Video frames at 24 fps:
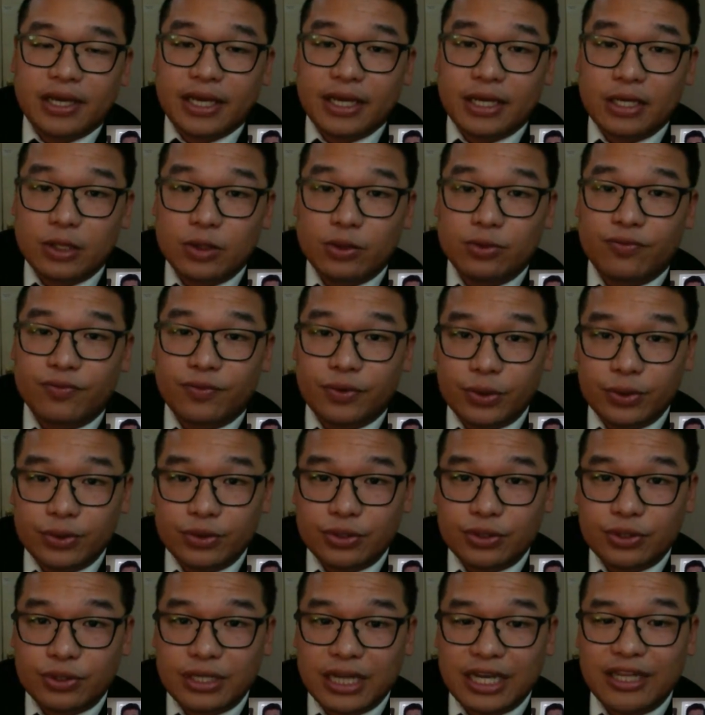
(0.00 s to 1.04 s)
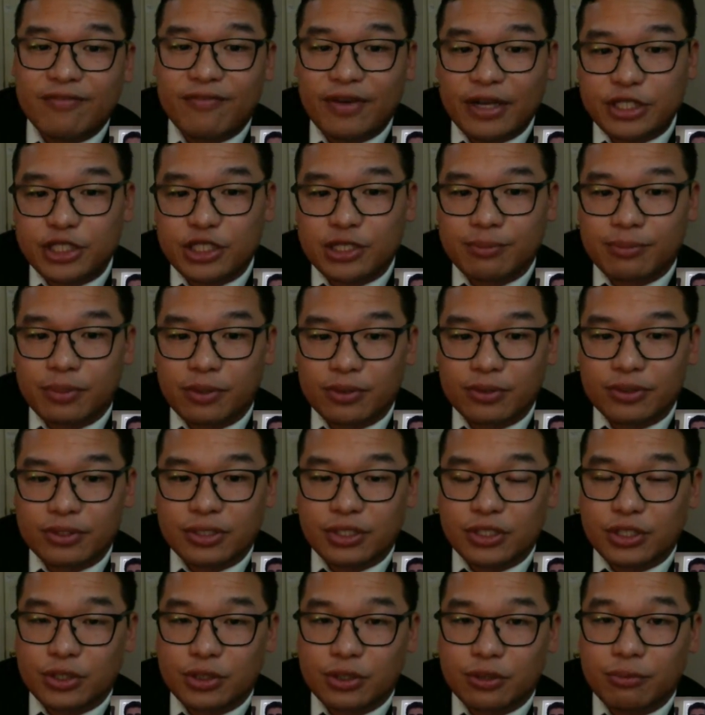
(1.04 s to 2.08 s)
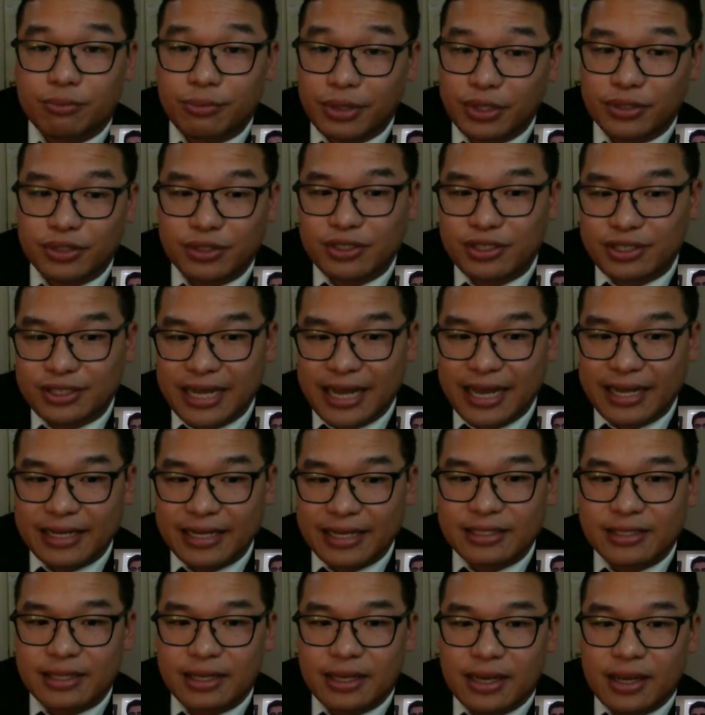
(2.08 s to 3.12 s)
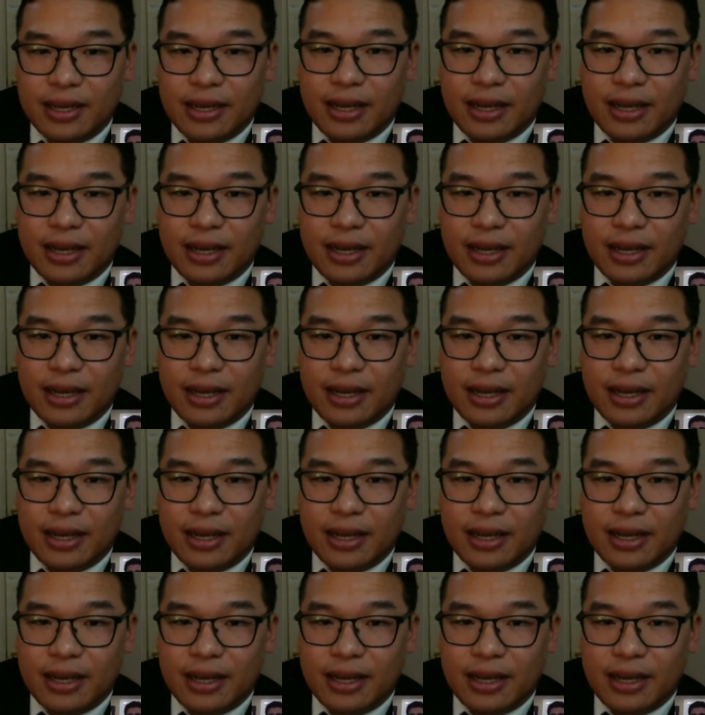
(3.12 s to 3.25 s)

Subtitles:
Include fruits and vegetables in your meals and snacks.